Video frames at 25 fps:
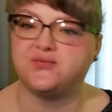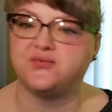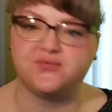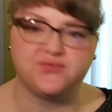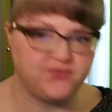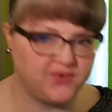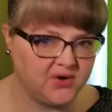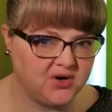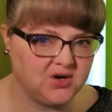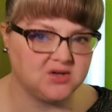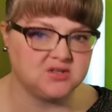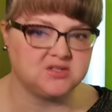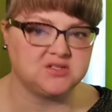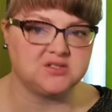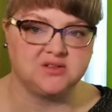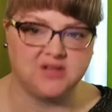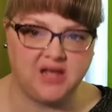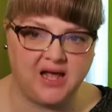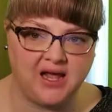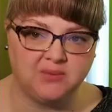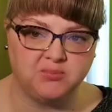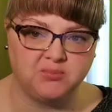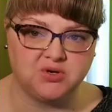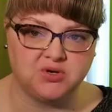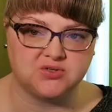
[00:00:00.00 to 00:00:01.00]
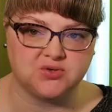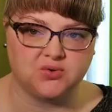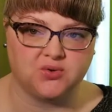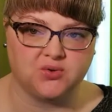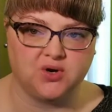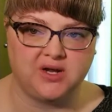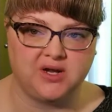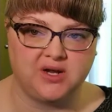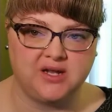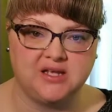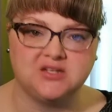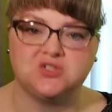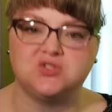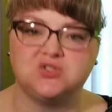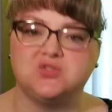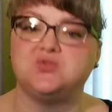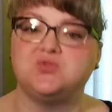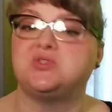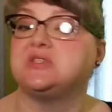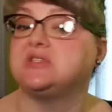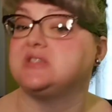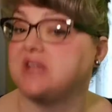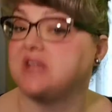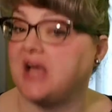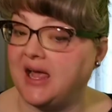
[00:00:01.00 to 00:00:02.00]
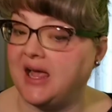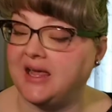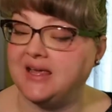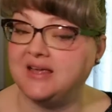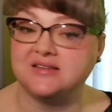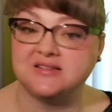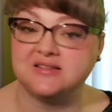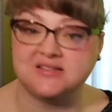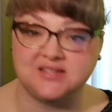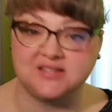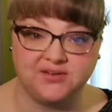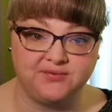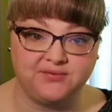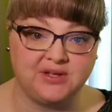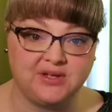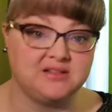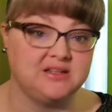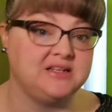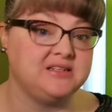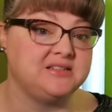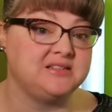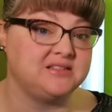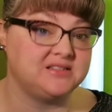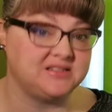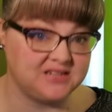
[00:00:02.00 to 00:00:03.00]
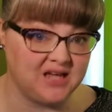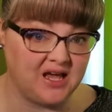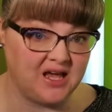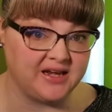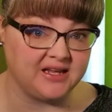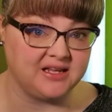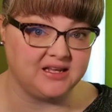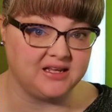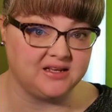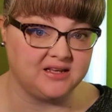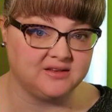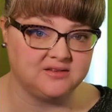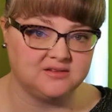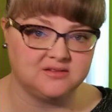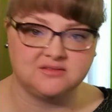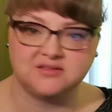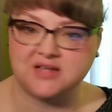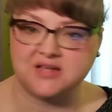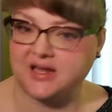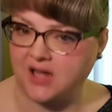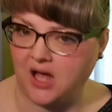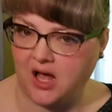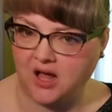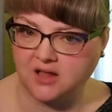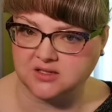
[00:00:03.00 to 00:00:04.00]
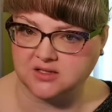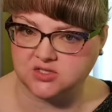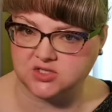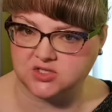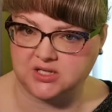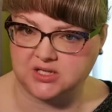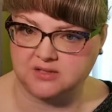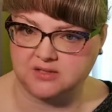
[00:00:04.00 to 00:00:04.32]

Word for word: first laboratory to scientifically study psychology.